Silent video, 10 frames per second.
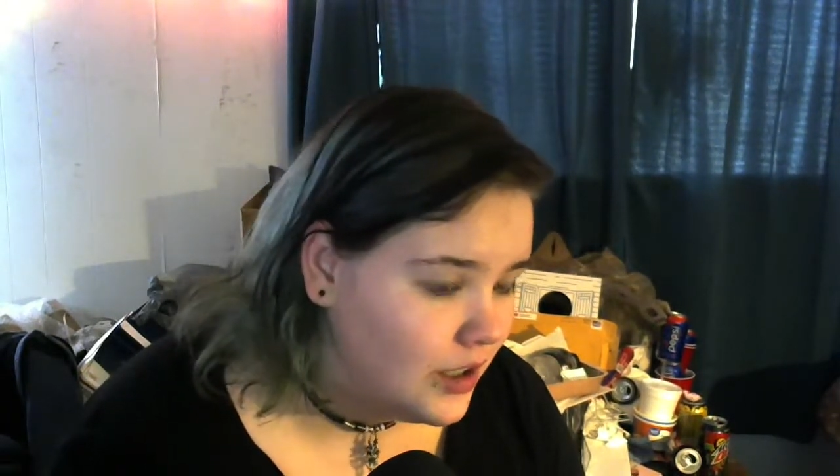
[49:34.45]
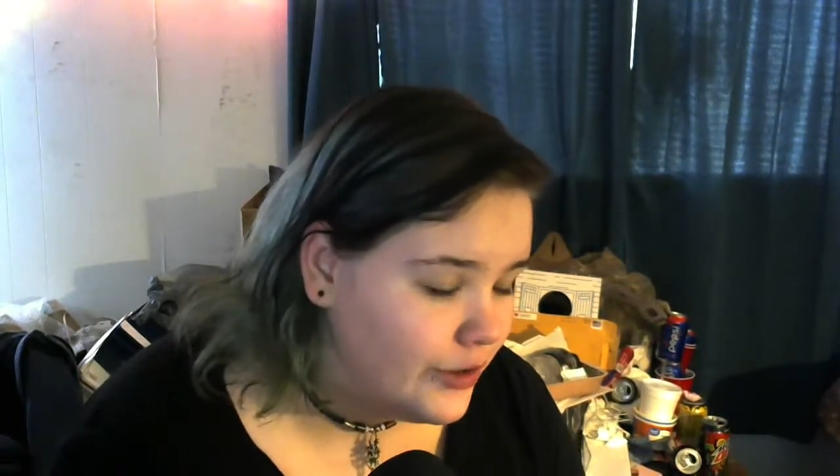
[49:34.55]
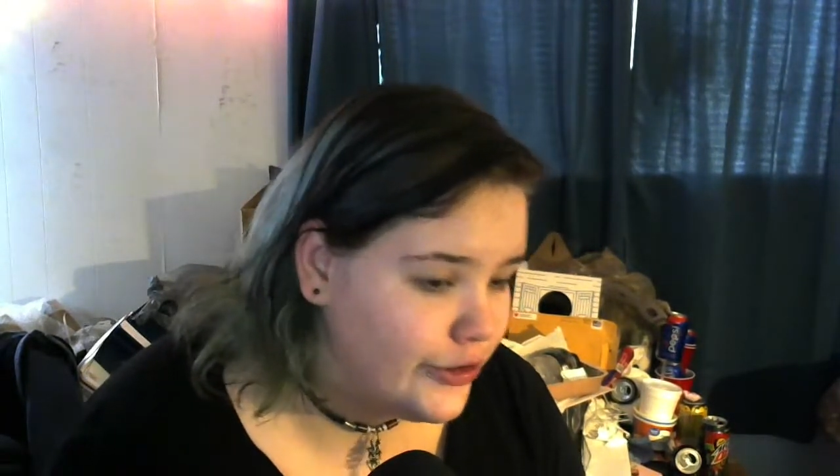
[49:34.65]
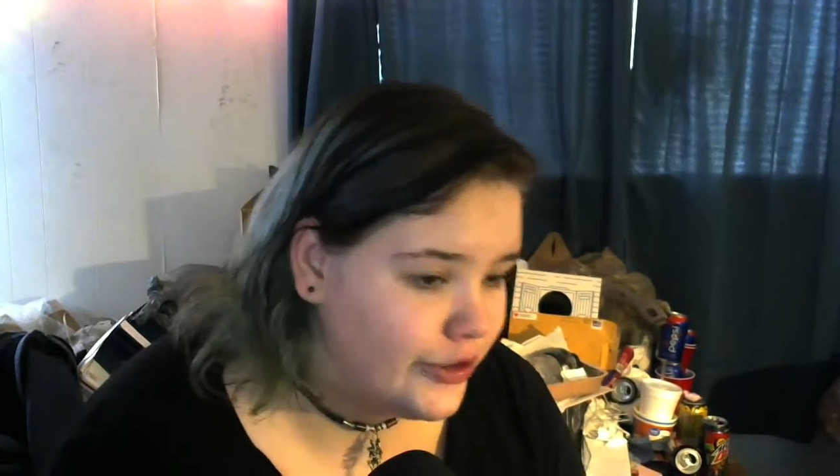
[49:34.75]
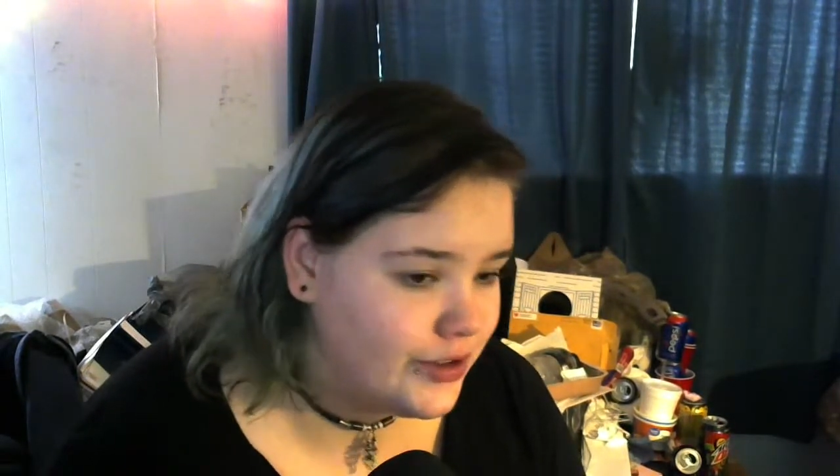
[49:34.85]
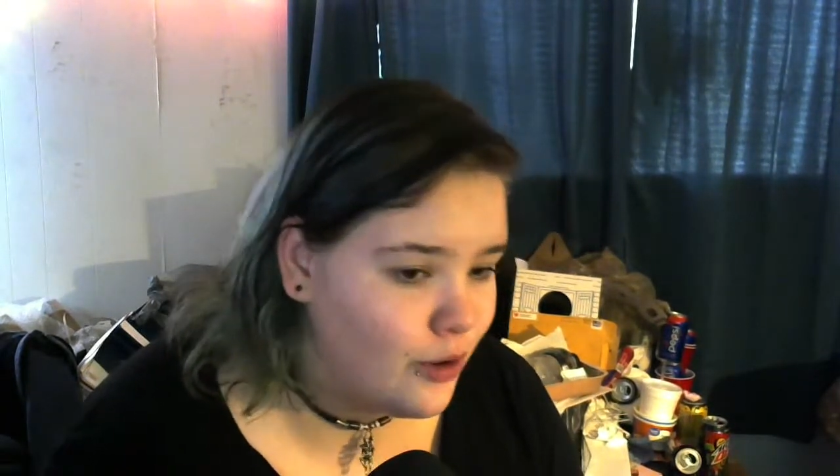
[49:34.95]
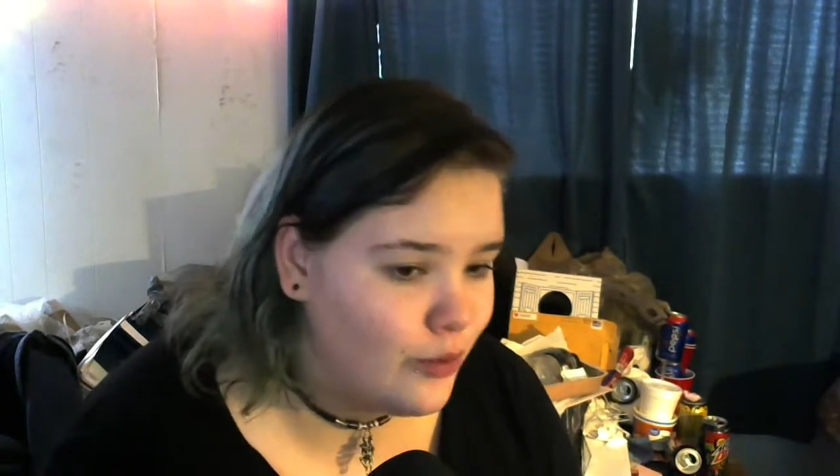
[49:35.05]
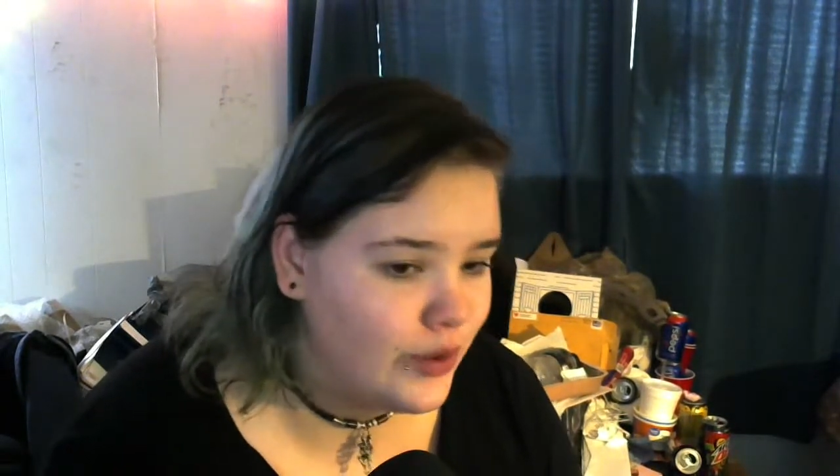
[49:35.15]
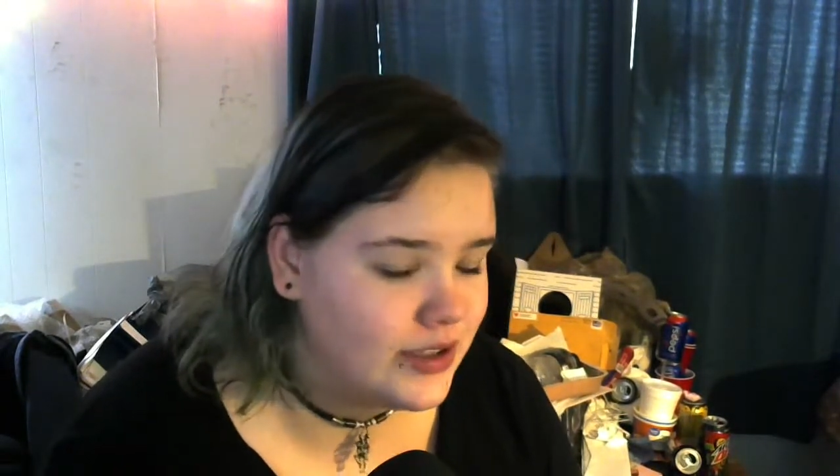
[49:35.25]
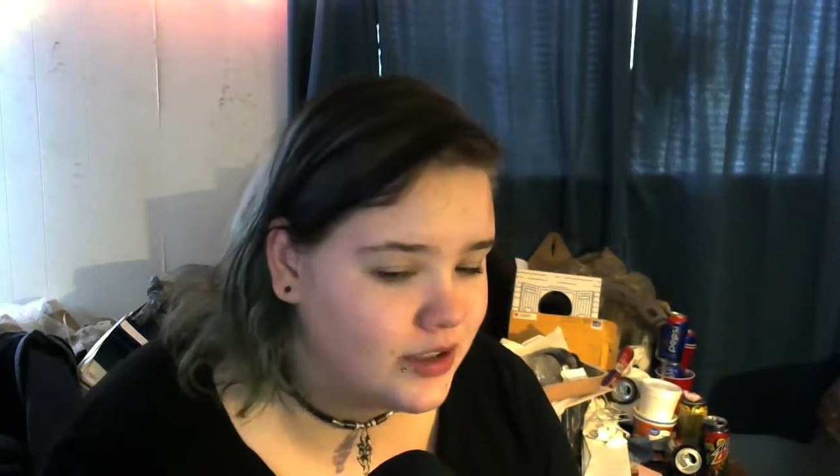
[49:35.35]
there's
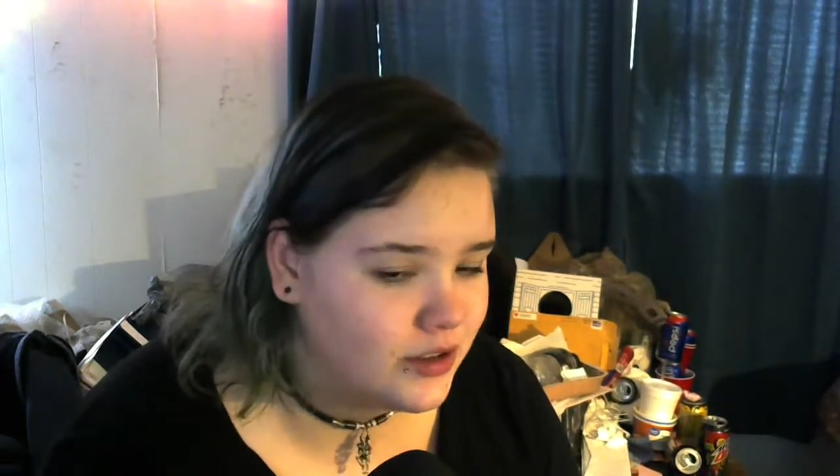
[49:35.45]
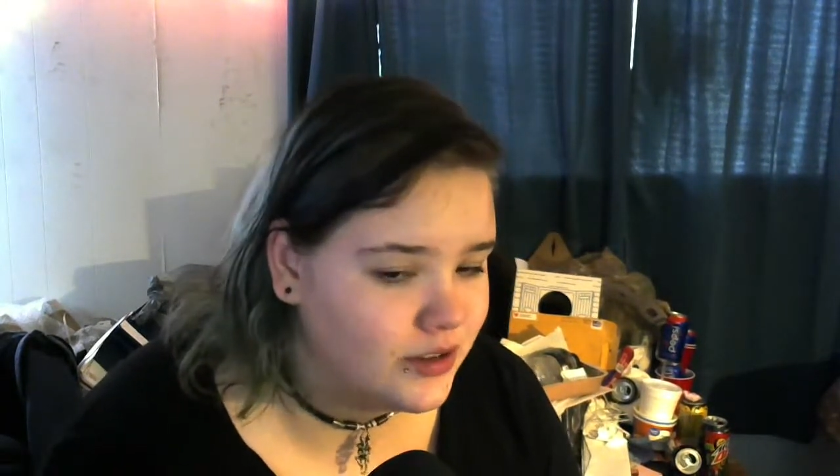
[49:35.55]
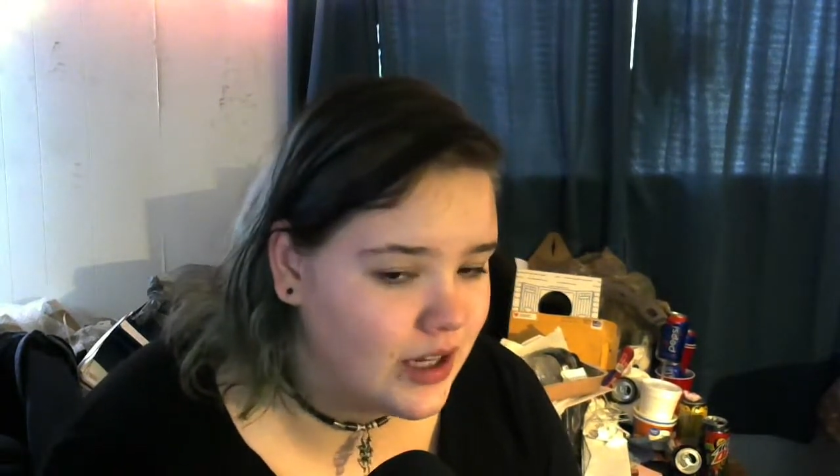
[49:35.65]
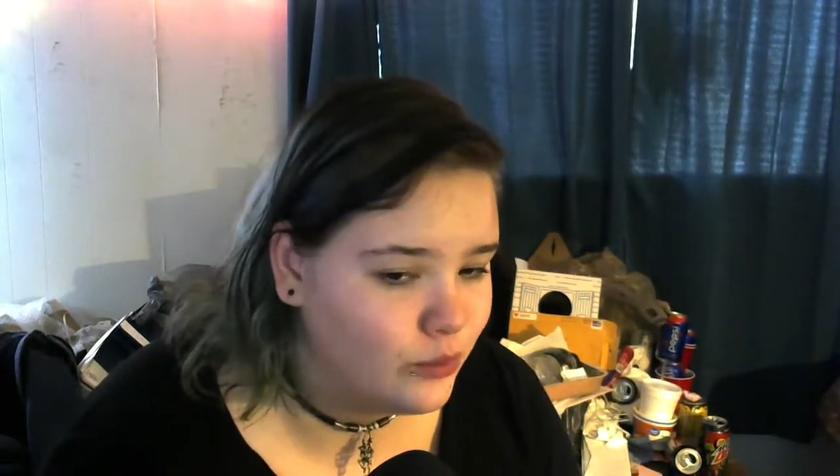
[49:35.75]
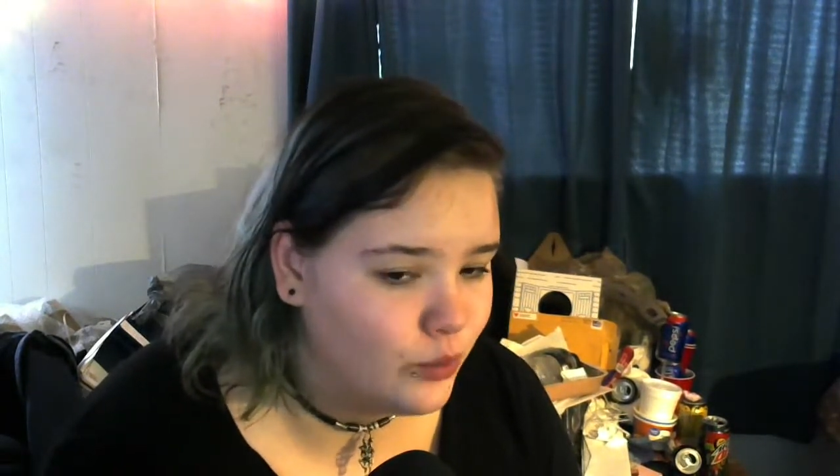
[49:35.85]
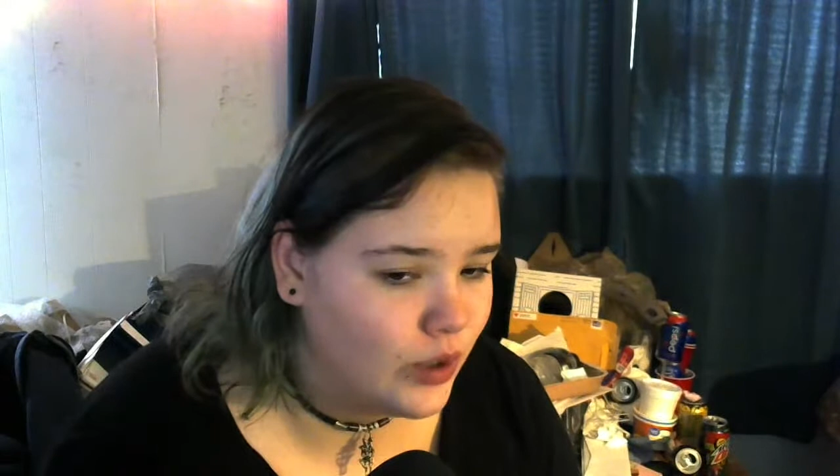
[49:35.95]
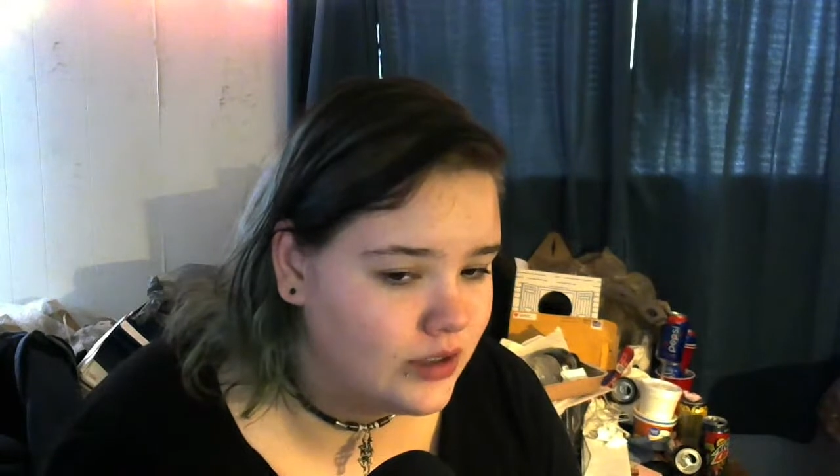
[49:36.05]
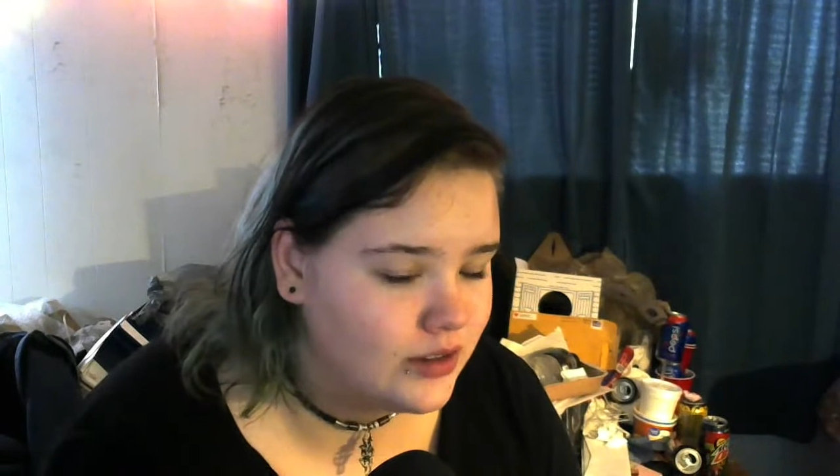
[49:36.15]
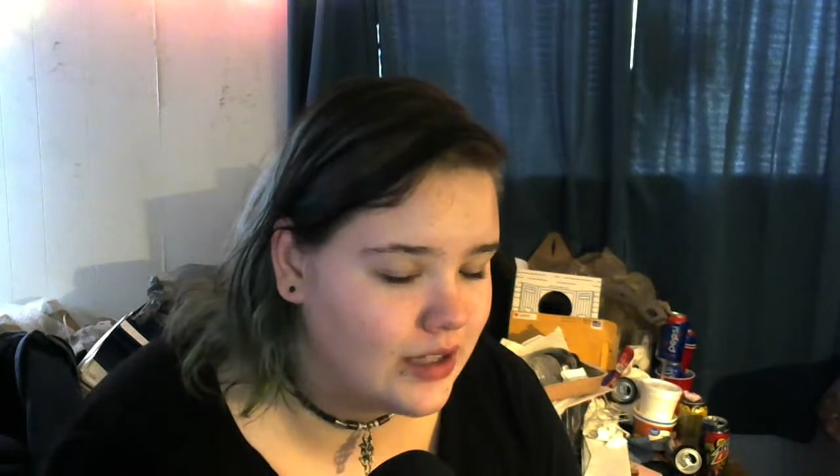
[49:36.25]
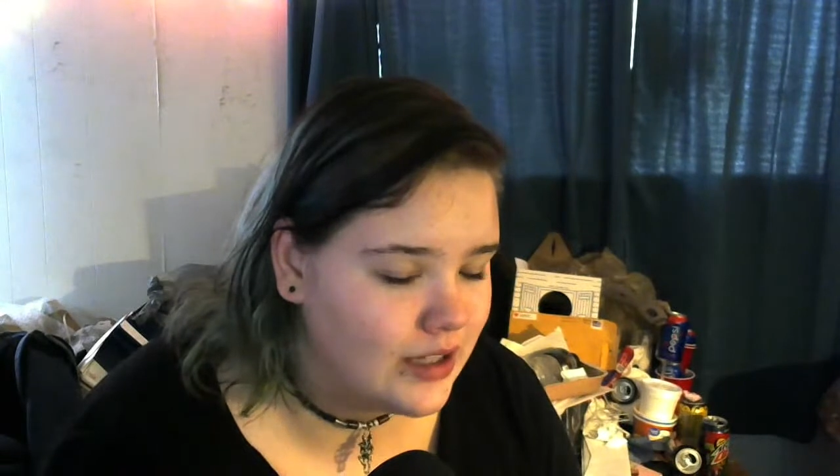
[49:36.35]
always still
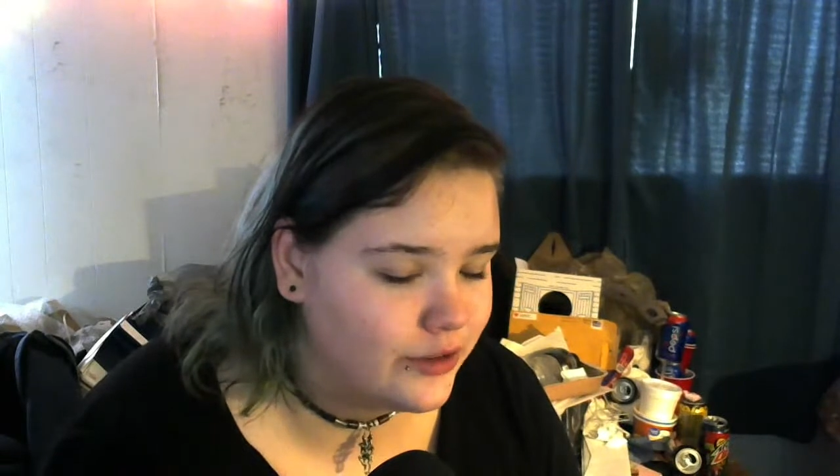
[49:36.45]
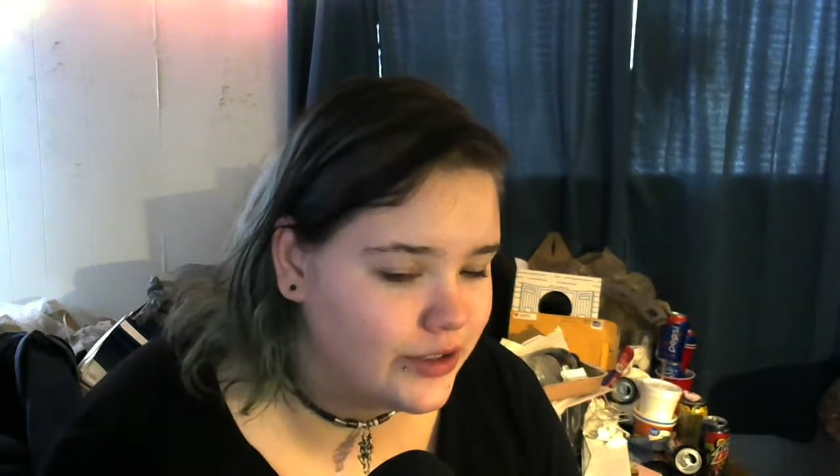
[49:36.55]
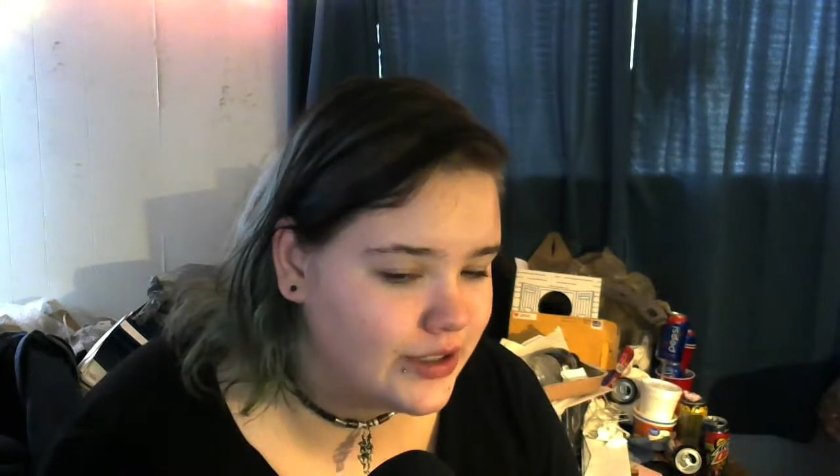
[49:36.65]
there's